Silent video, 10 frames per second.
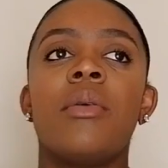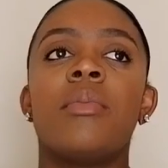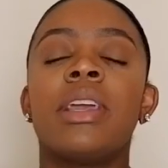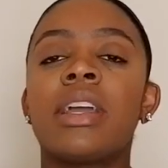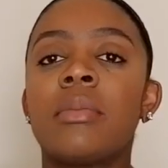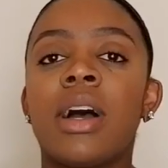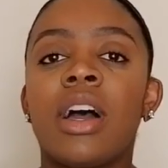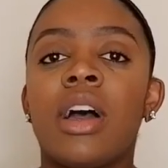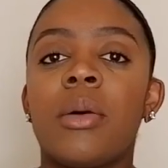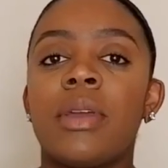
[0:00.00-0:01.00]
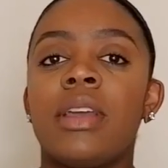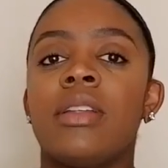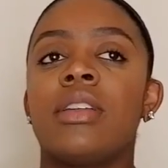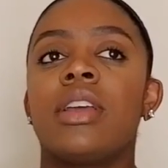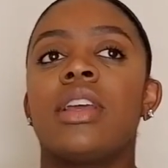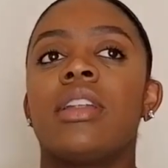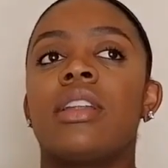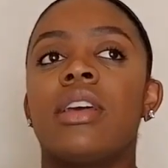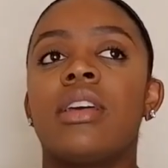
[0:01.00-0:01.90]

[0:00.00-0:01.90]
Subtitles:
Being a mom and